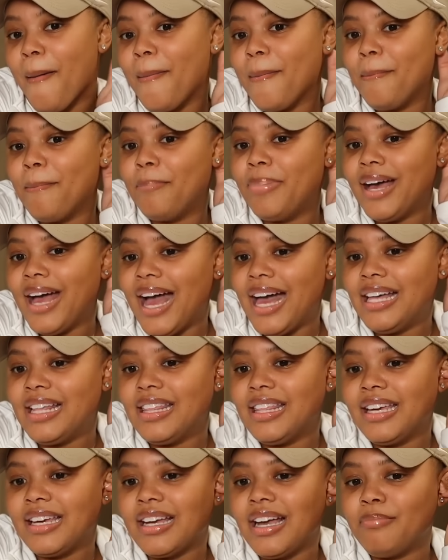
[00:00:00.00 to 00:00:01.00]
But I
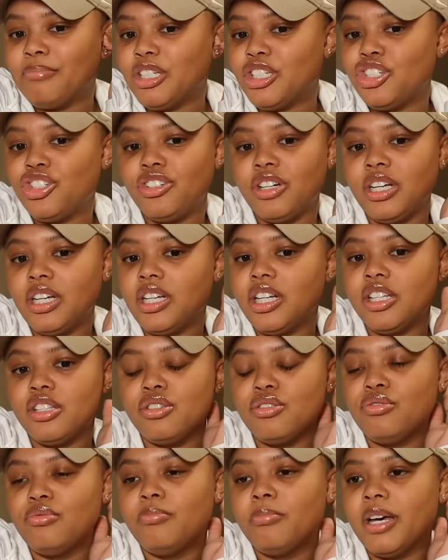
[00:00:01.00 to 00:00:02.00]
think I'm just drinking it
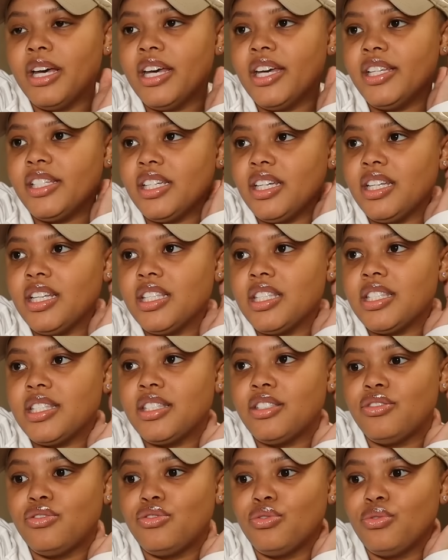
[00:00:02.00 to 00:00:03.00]
too much, and it's
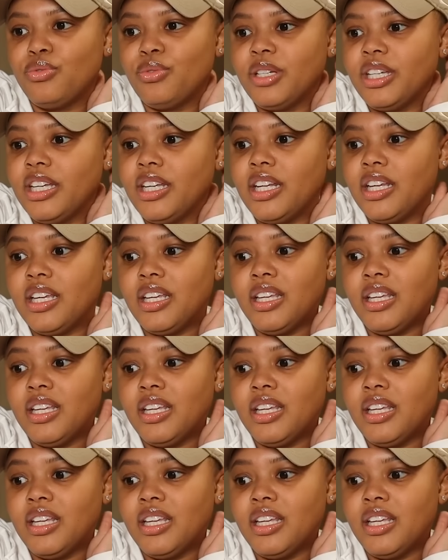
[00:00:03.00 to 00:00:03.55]
doing